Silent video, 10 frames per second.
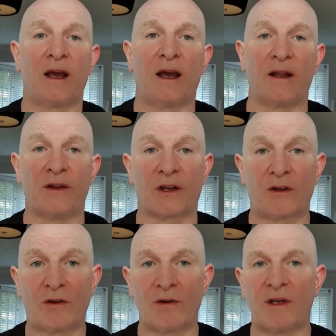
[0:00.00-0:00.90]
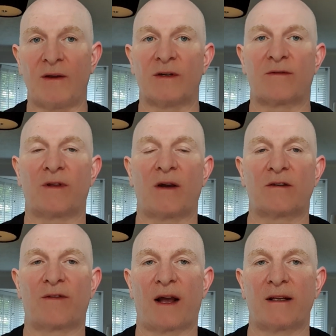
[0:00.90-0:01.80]
and the good news for those
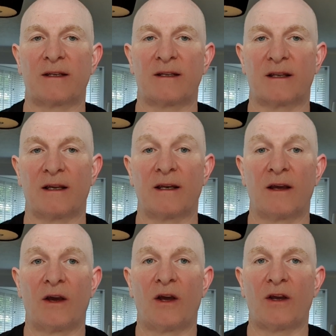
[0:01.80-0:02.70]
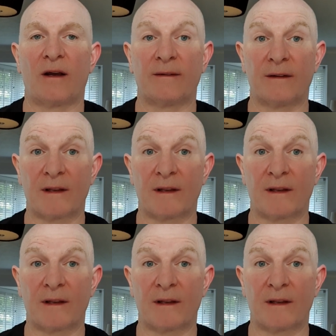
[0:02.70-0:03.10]
fans is that there